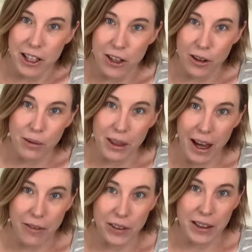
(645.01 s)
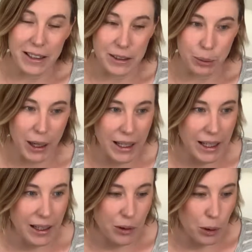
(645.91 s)
without feeling
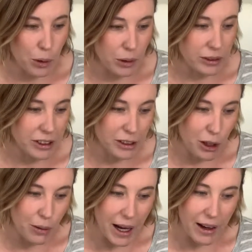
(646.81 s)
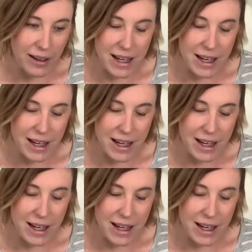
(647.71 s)
sweaty, or just go out